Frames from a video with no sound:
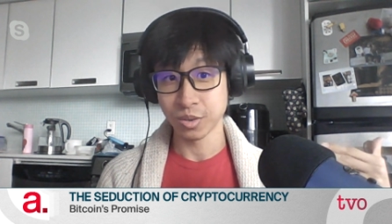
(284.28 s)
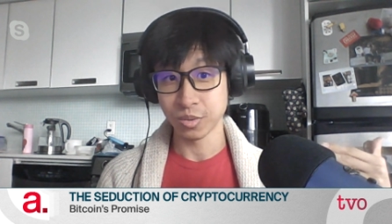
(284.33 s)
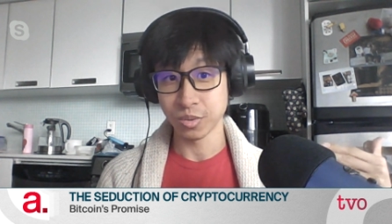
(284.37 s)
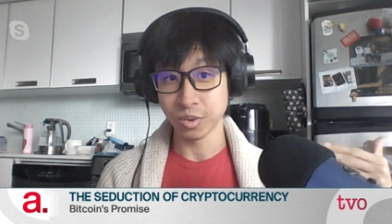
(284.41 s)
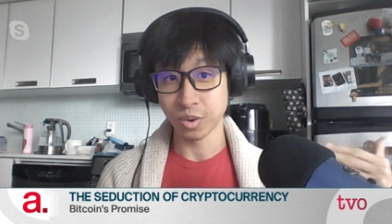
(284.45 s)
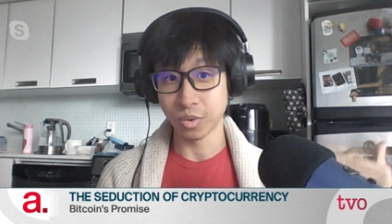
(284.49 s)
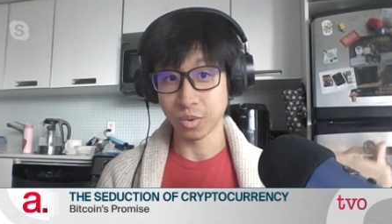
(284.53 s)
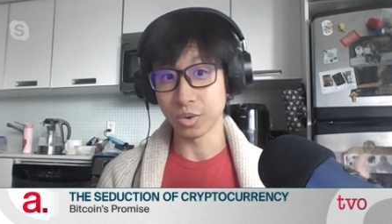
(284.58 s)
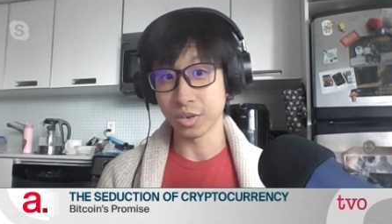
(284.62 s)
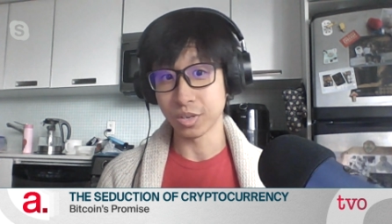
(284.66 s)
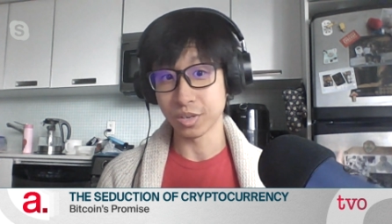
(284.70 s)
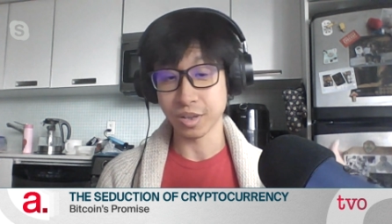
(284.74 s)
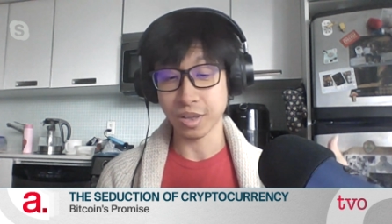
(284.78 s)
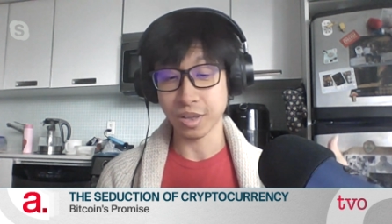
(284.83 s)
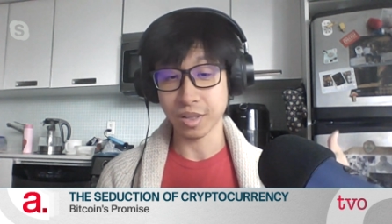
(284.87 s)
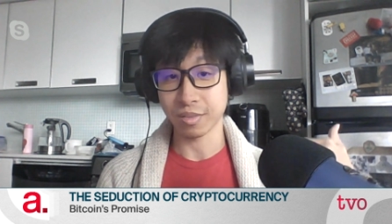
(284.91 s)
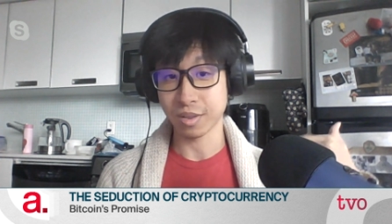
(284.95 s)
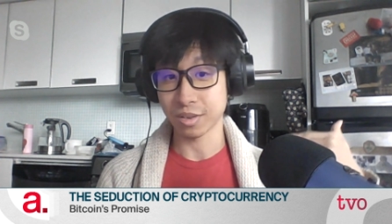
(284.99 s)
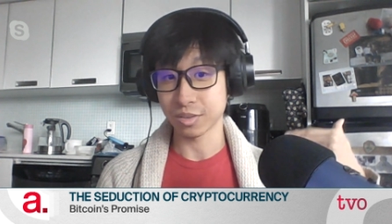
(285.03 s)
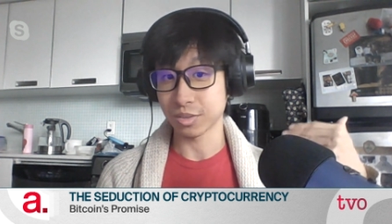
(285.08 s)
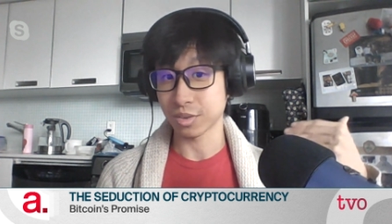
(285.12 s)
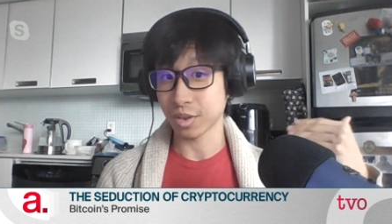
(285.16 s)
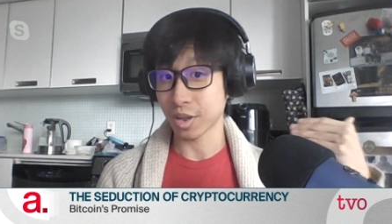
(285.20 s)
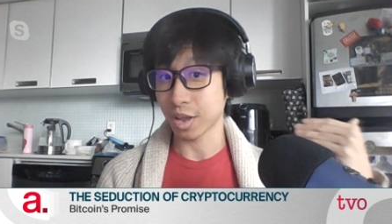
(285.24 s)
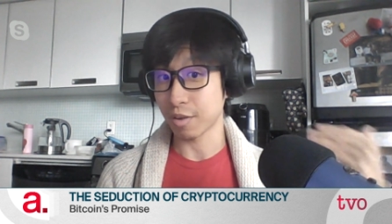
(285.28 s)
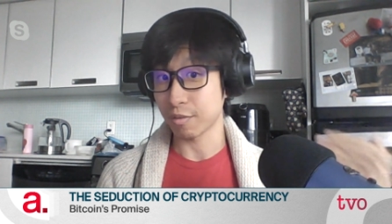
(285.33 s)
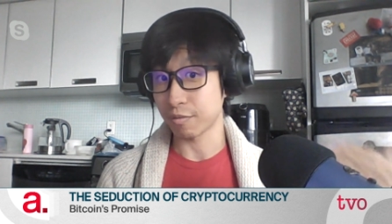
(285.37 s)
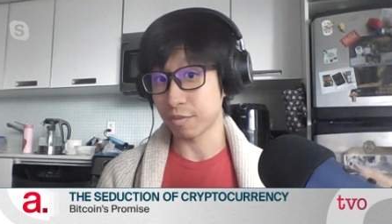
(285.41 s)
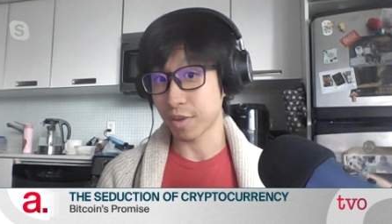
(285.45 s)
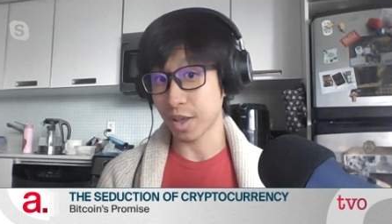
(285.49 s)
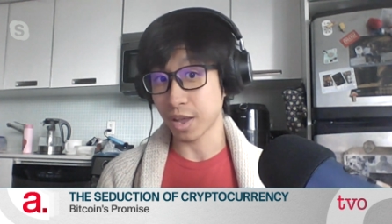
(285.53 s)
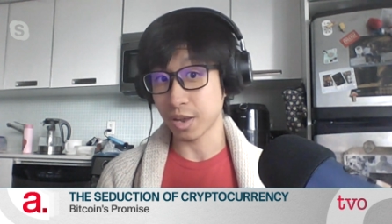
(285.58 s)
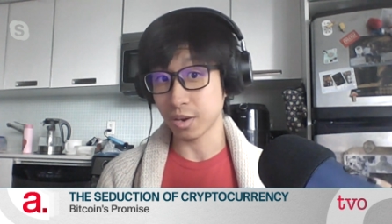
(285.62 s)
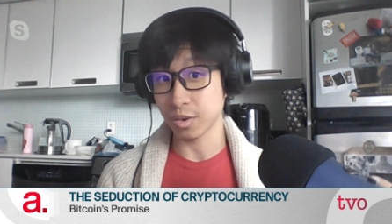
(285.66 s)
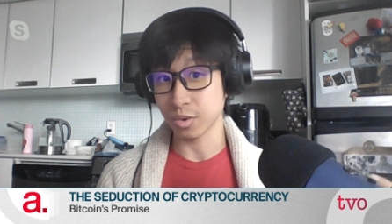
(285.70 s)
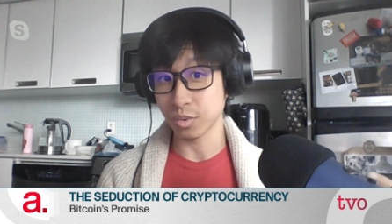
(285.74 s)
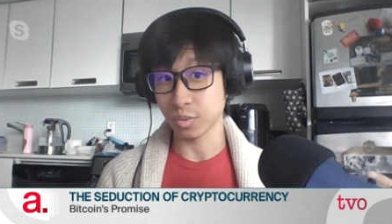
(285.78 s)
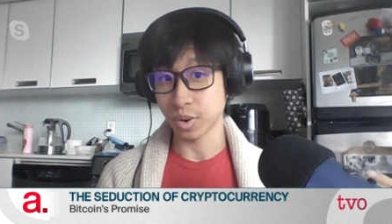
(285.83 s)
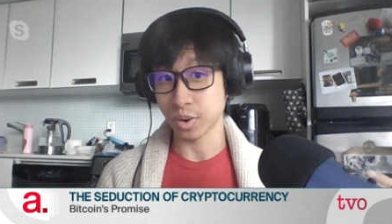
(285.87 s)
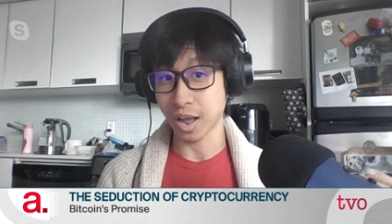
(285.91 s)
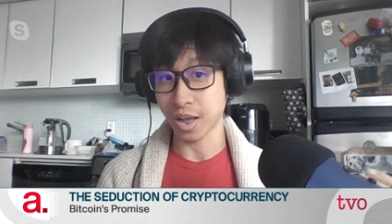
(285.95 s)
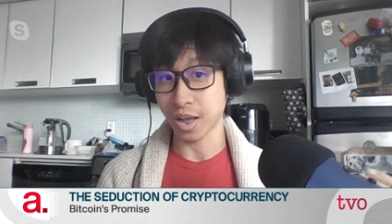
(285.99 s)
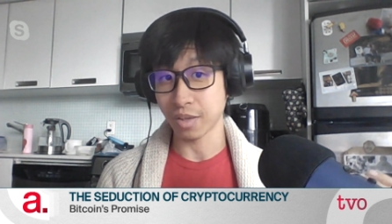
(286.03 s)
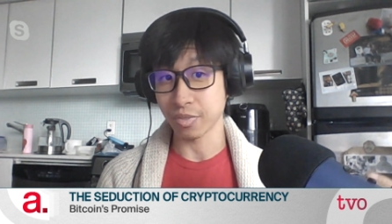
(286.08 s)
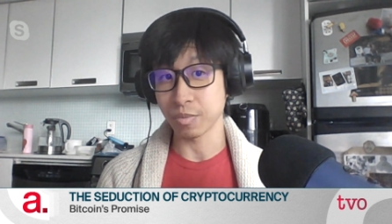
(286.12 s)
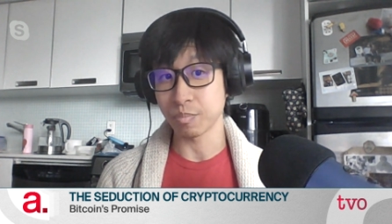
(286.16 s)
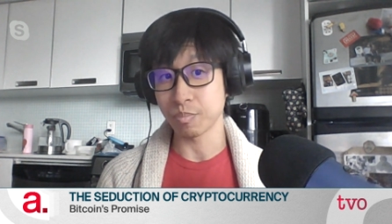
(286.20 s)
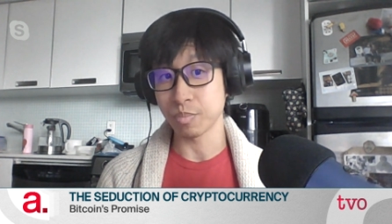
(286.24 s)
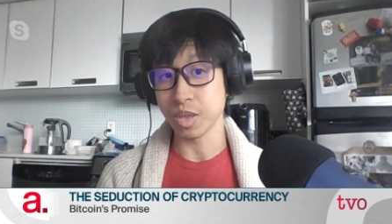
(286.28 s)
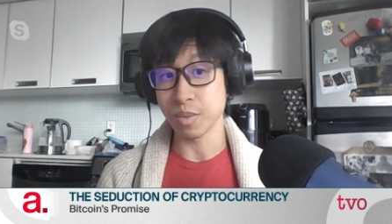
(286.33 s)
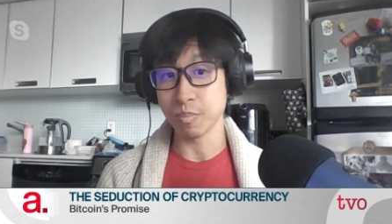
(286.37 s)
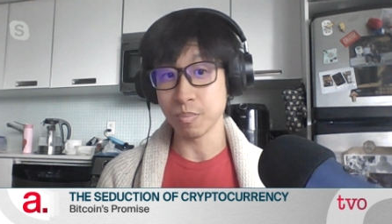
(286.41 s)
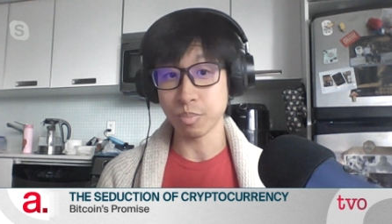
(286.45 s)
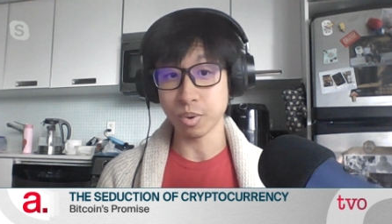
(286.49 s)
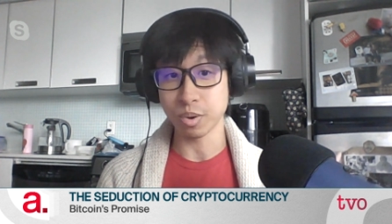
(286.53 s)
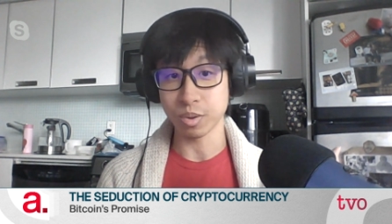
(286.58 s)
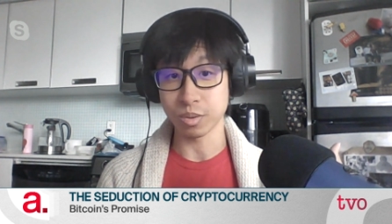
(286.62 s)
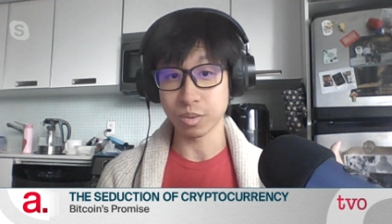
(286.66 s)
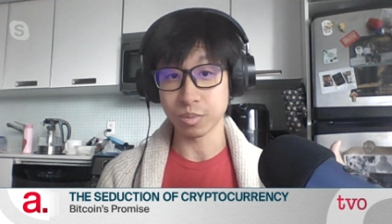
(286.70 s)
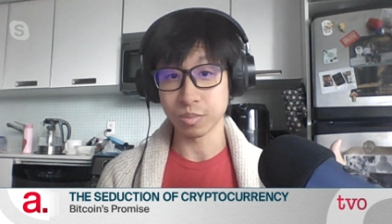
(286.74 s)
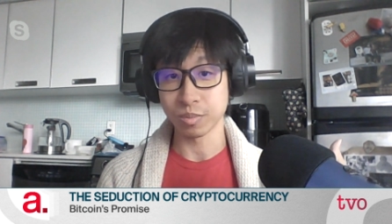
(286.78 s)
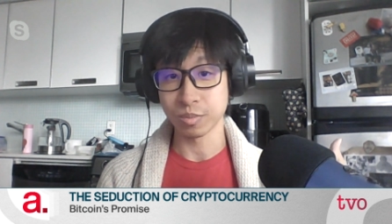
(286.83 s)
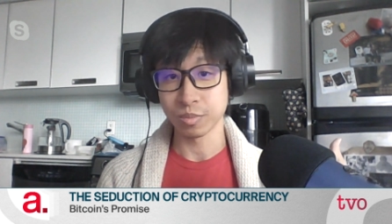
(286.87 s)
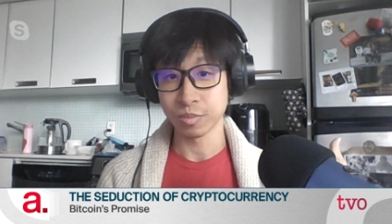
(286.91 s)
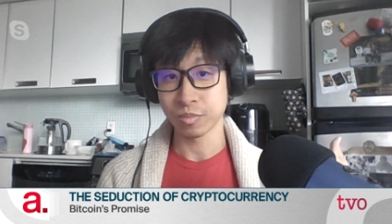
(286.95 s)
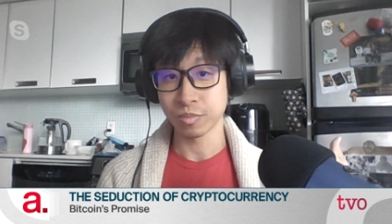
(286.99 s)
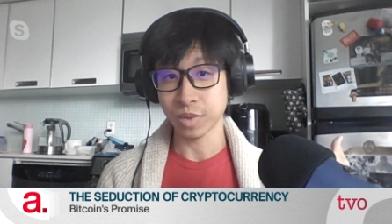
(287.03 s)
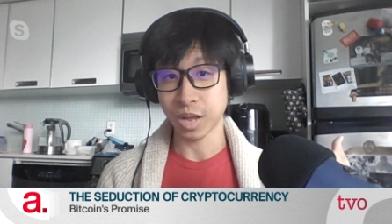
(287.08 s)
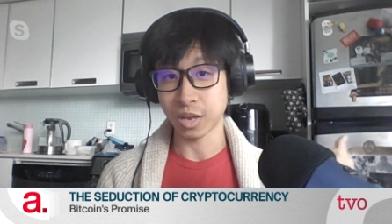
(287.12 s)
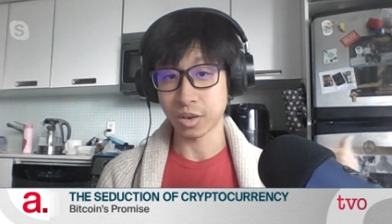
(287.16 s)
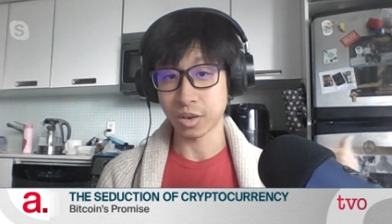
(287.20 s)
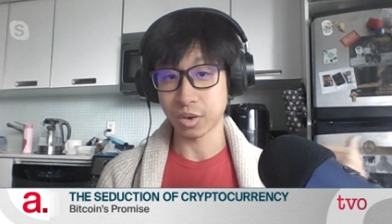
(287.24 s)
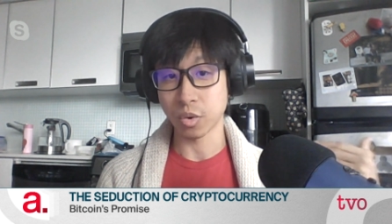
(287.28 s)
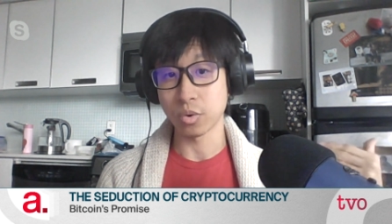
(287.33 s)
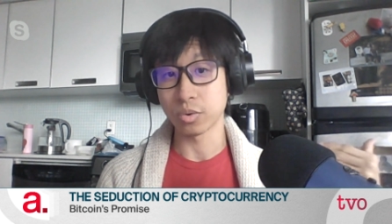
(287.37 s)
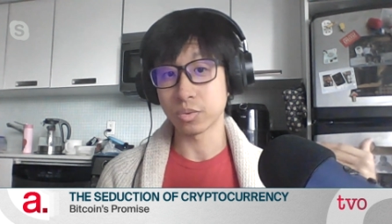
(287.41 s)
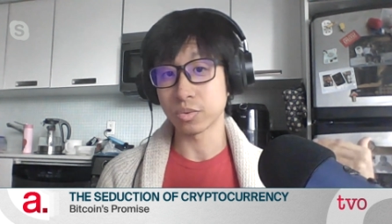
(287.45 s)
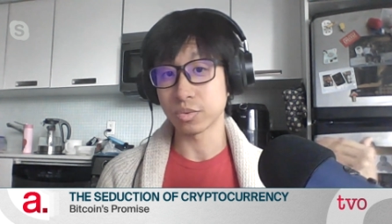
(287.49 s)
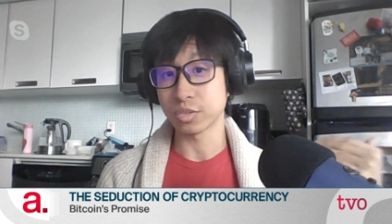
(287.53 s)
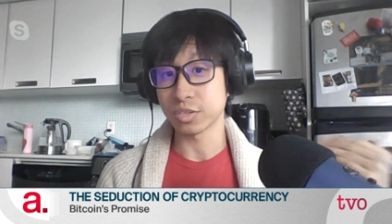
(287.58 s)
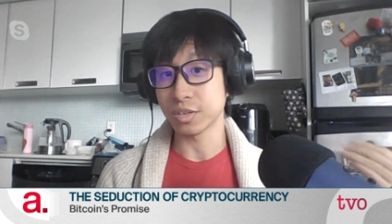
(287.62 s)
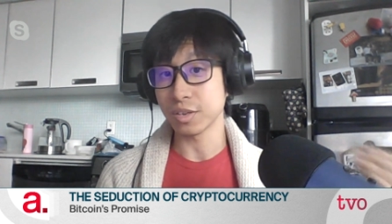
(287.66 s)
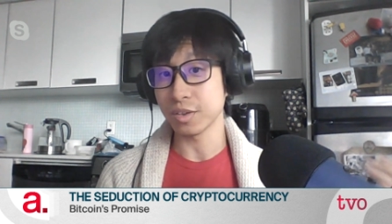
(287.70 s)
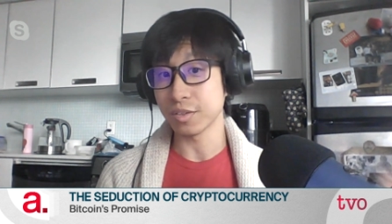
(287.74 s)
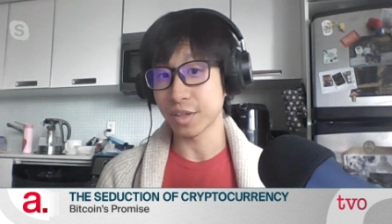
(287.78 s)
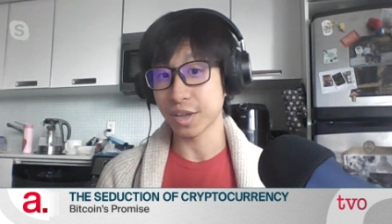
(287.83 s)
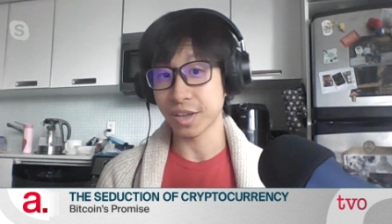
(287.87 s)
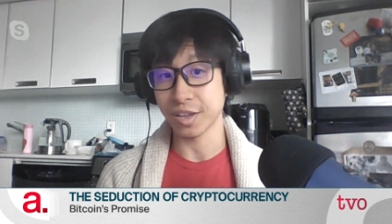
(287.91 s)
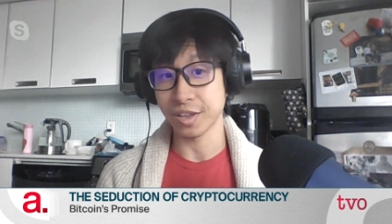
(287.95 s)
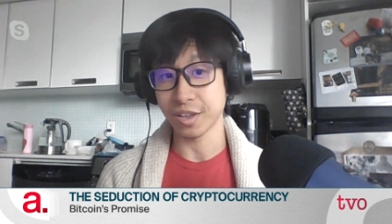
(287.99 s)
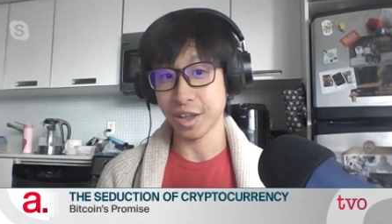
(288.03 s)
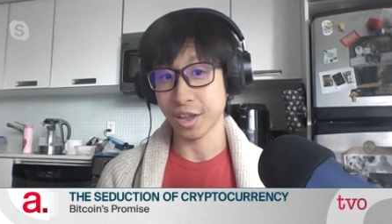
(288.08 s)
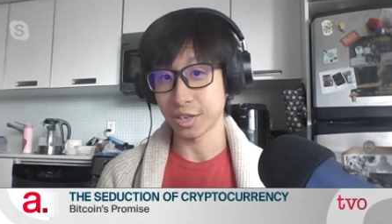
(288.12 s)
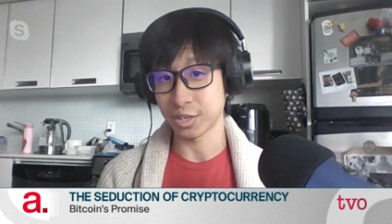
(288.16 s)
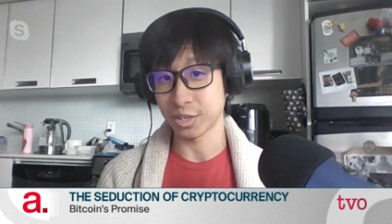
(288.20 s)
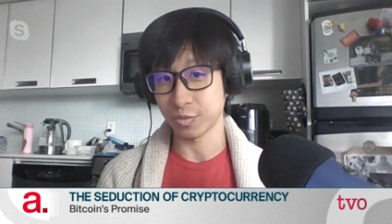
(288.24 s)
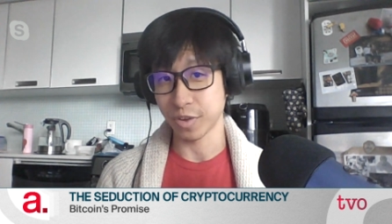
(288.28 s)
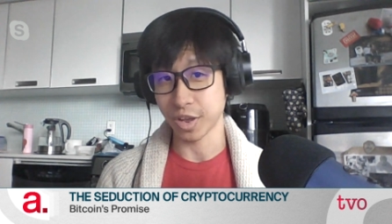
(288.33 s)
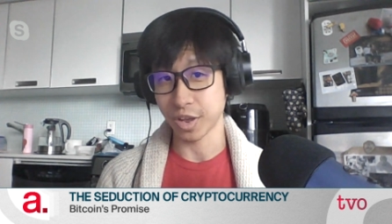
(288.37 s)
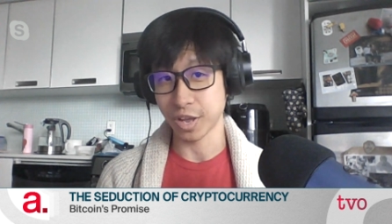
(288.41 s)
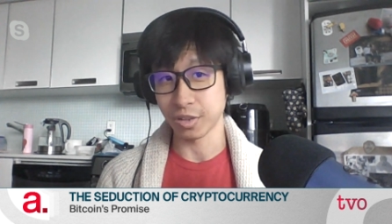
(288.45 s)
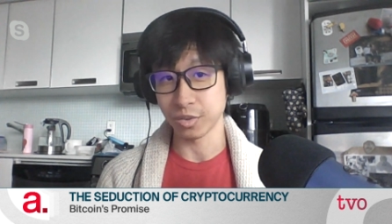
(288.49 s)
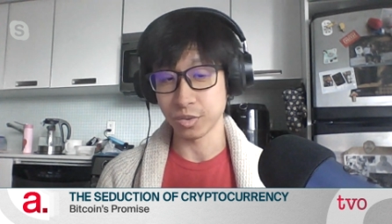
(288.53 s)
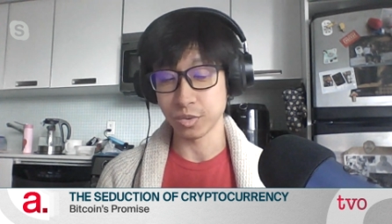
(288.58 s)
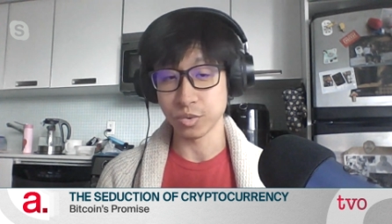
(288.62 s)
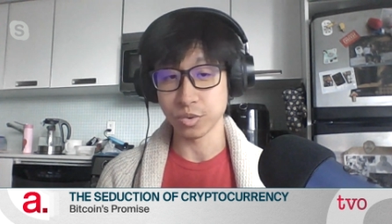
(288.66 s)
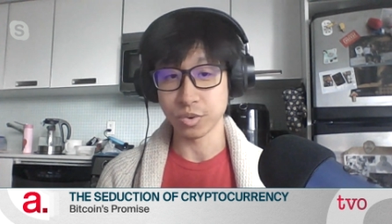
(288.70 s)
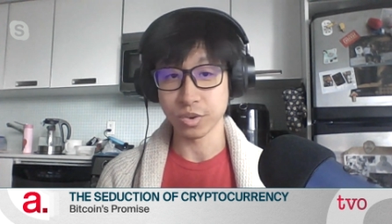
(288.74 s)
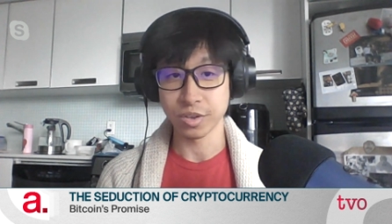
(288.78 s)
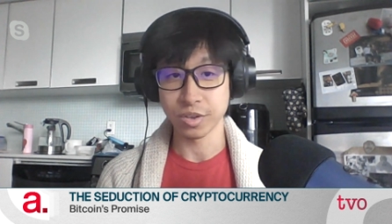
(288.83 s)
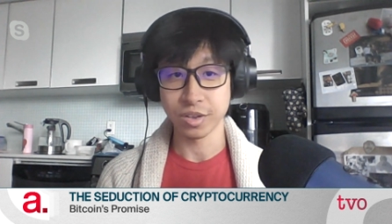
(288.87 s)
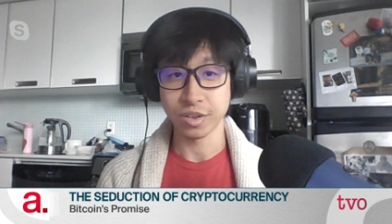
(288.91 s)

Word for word: not only does it have value, other people are going to see that it has value.